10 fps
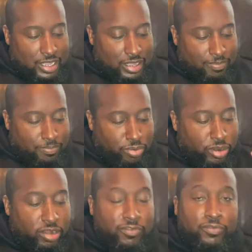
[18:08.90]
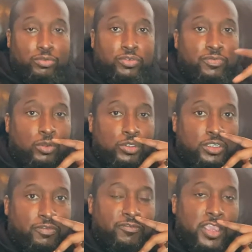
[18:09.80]
and prayerful
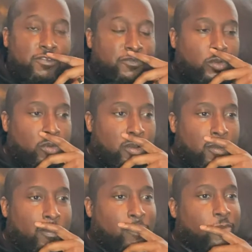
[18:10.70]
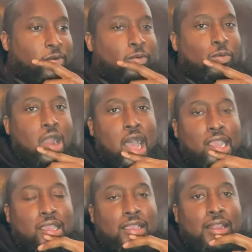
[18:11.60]
devotion. Faithful.
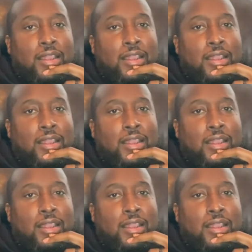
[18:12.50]
Rock.